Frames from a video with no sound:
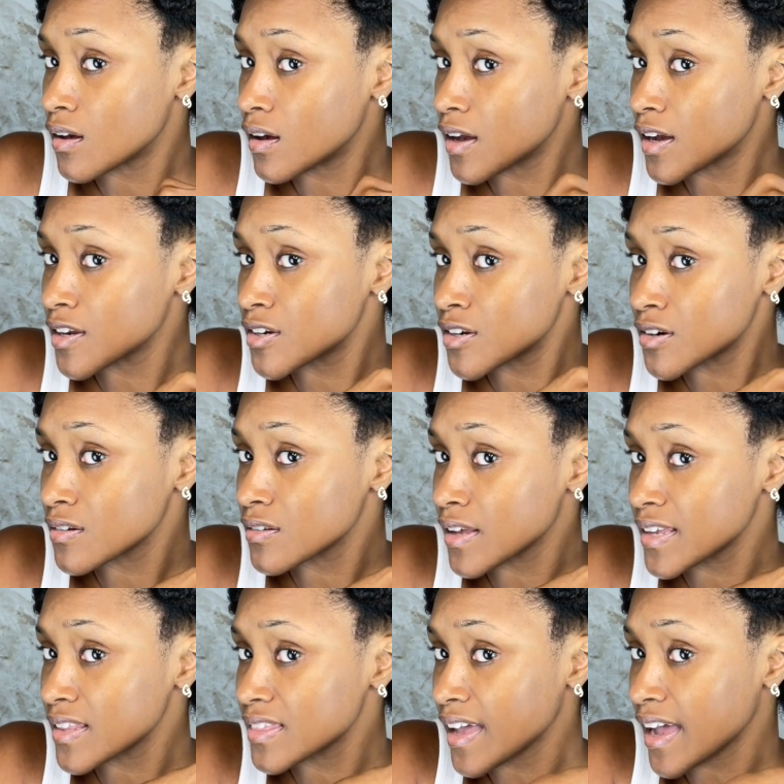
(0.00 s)
under
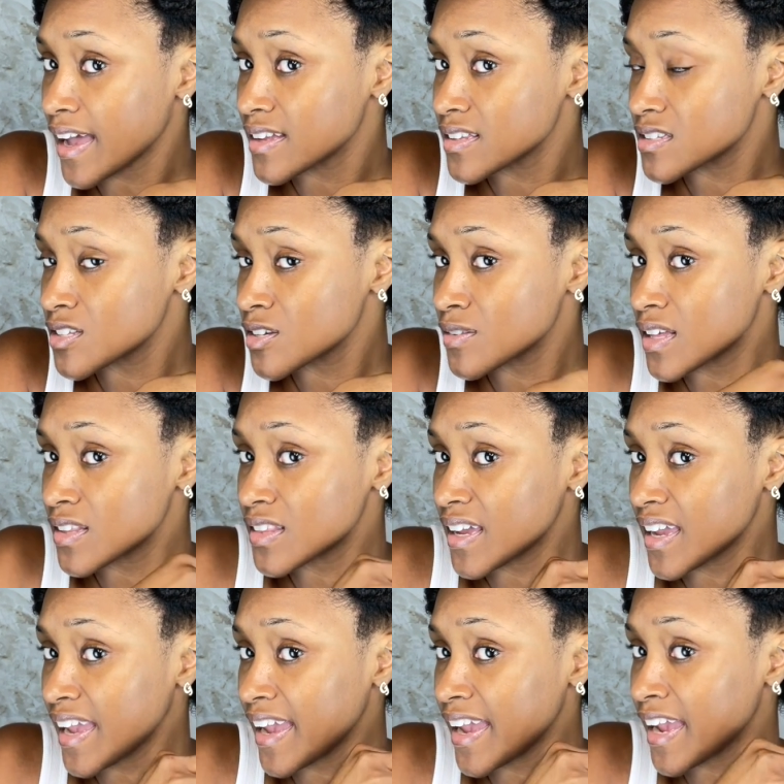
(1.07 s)
like that so that the
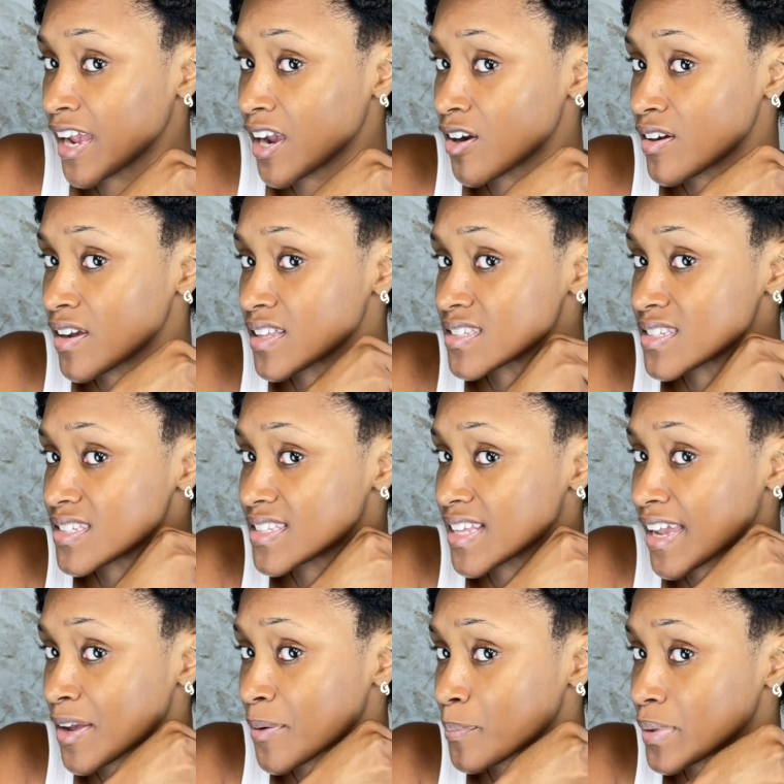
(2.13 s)
hair can
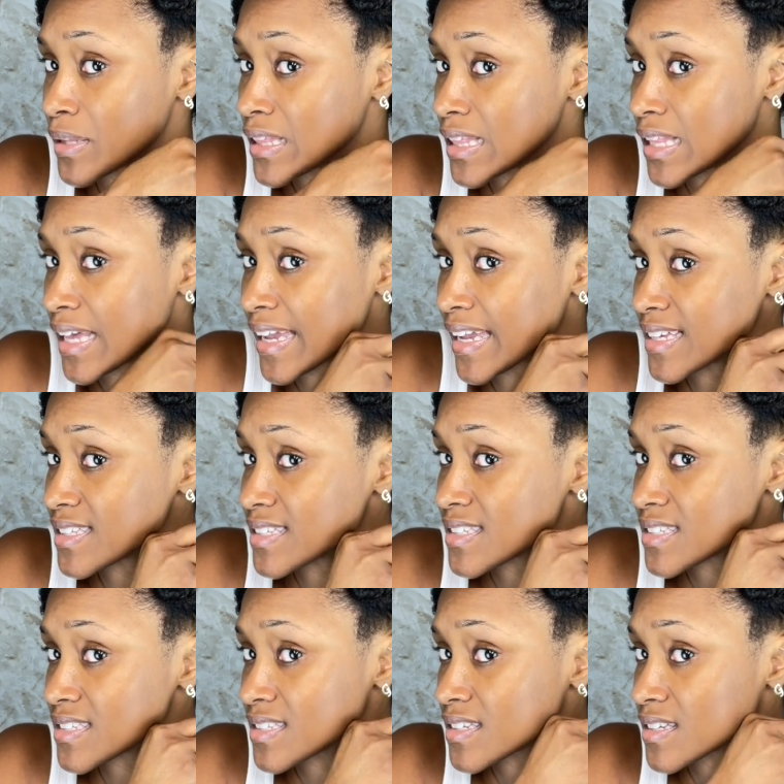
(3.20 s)
stay in
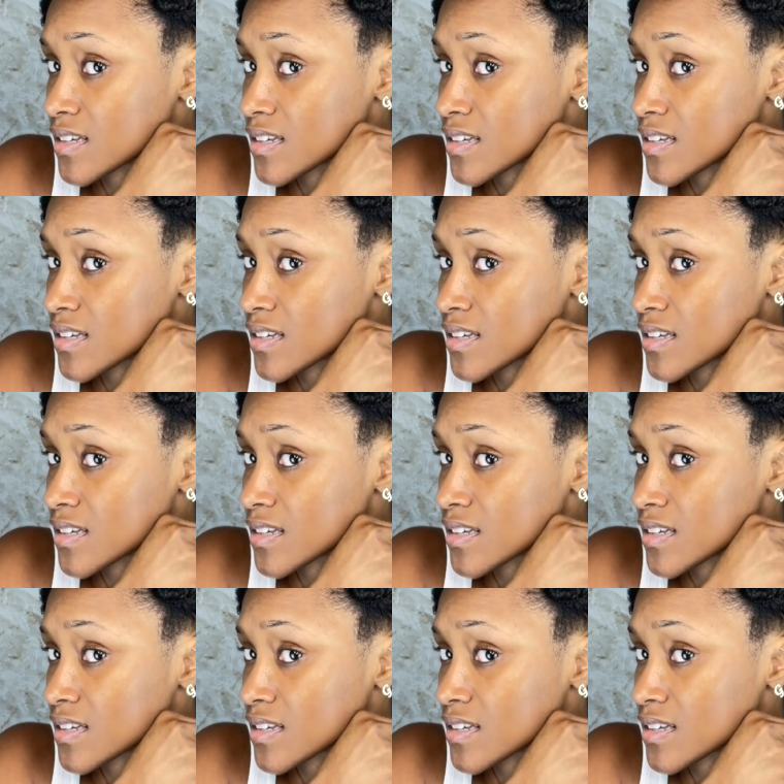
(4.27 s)
place.